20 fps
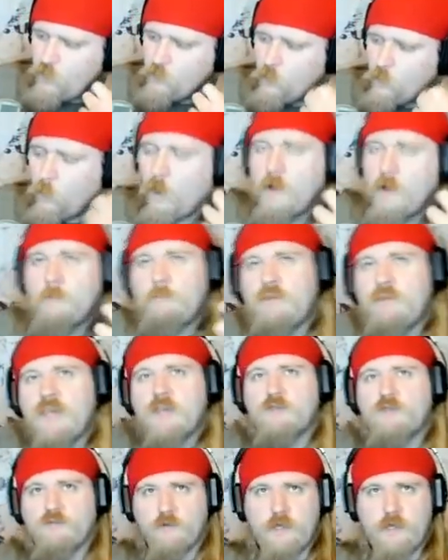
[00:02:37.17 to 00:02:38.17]
one
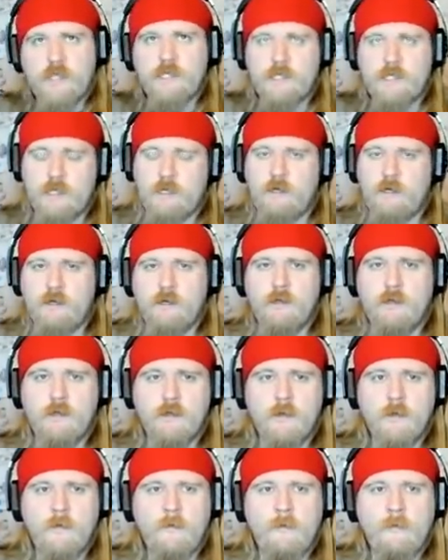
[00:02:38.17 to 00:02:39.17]
big reason
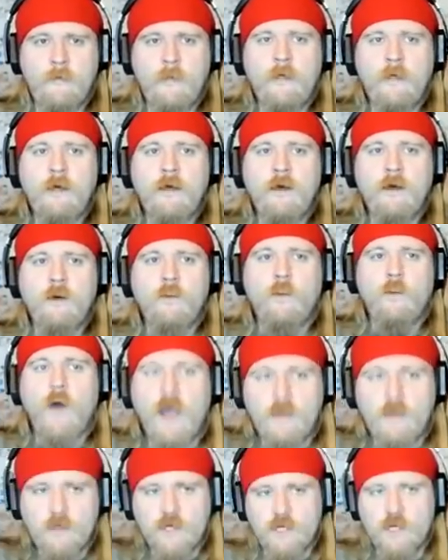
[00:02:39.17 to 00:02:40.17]

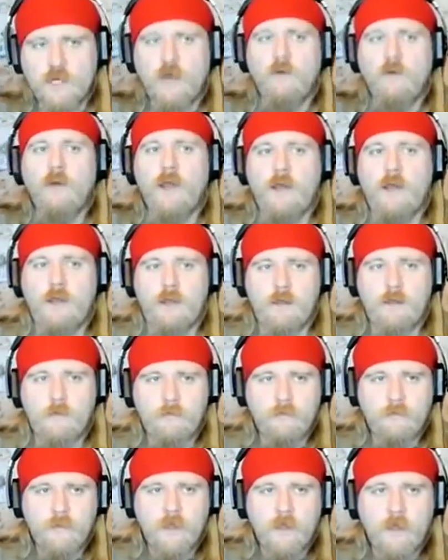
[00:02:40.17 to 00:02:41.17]
why the show ended.
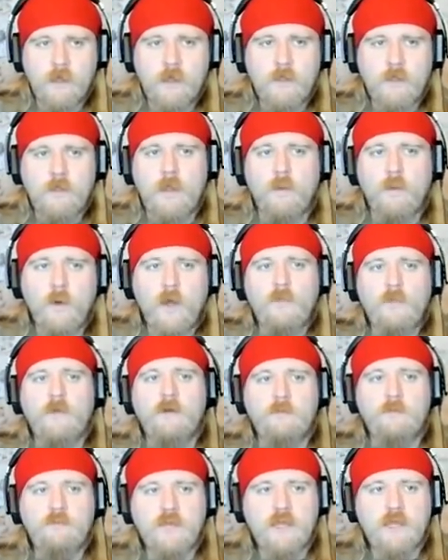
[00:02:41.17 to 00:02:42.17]
They want
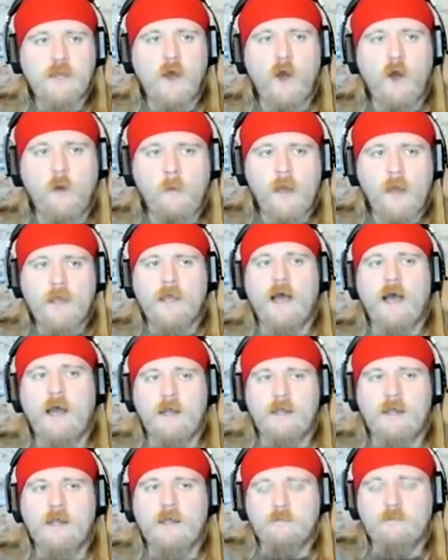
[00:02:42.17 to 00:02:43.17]
there to be, oh my
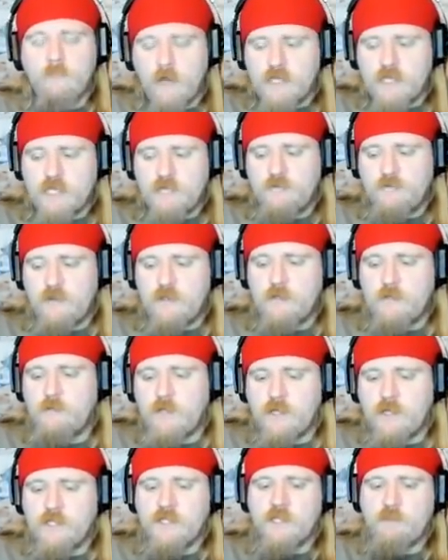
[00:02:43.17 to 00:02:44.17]
God, it must have ended
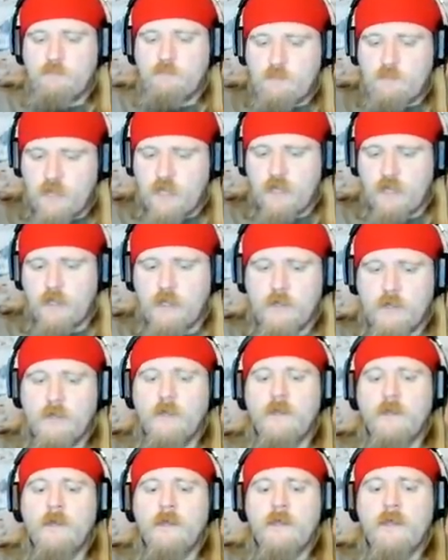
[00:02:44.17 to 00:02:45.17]
because this
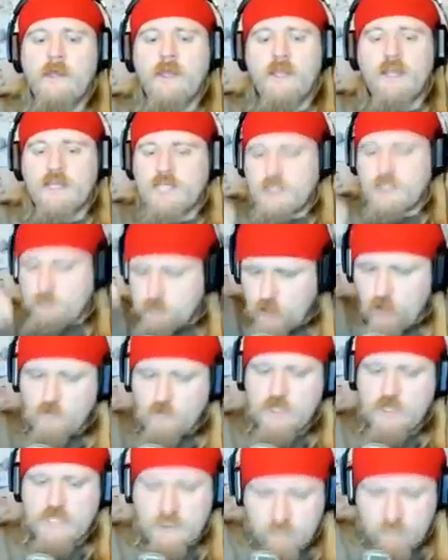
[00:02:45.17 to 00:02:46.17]
big
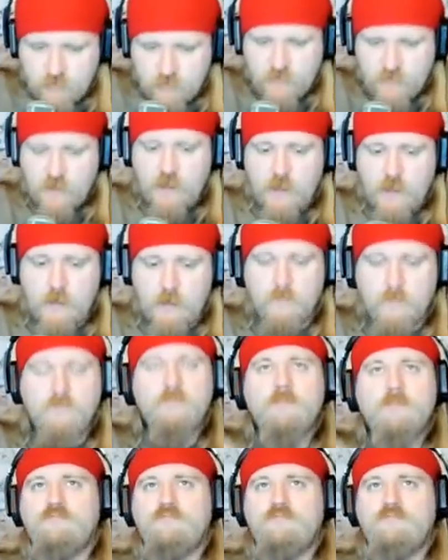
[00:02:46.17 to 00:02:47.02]
explosive thing.